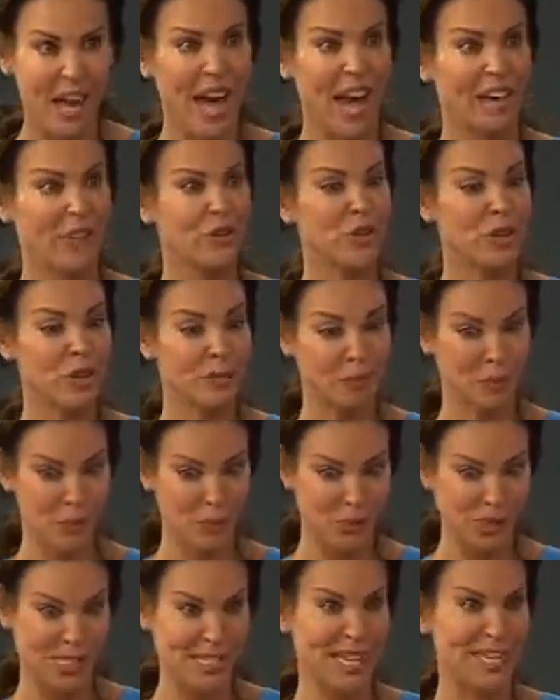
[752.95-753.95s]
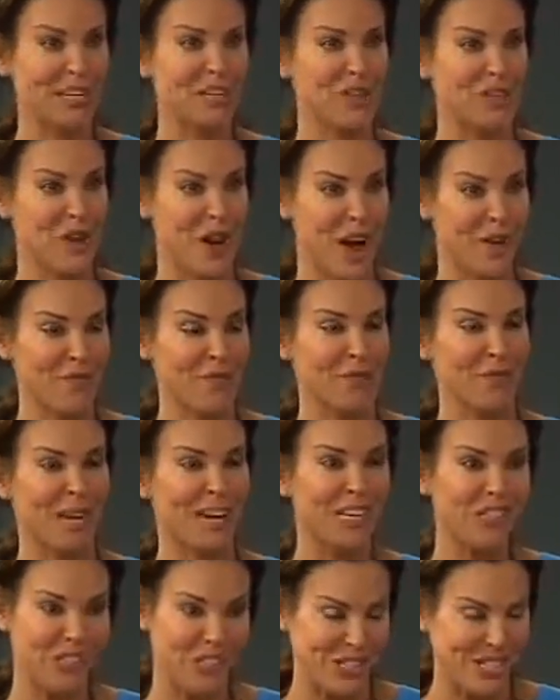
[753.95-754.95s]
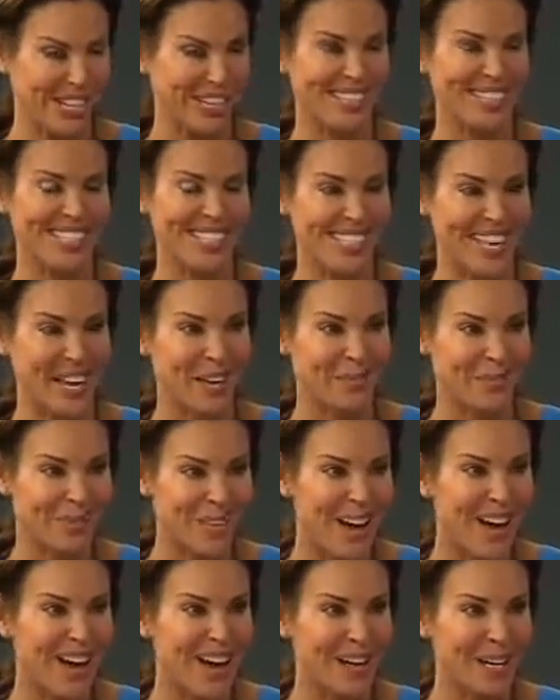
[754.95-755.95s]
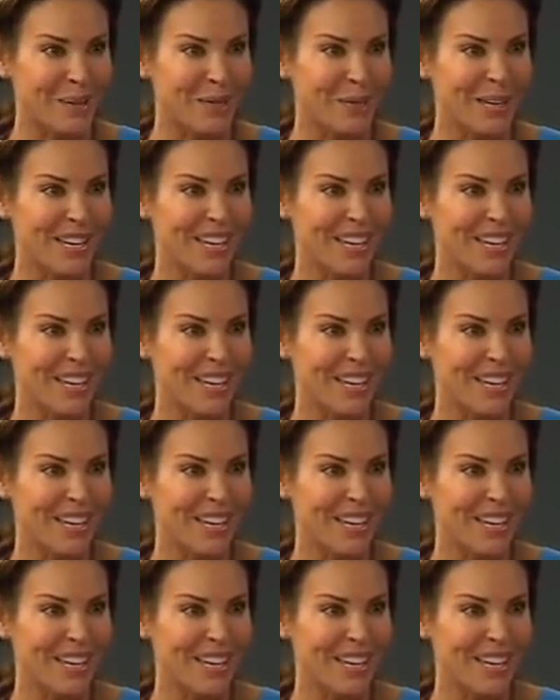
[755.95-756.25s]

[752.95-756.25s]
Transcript: and you can be reciting your affirmations at the same time.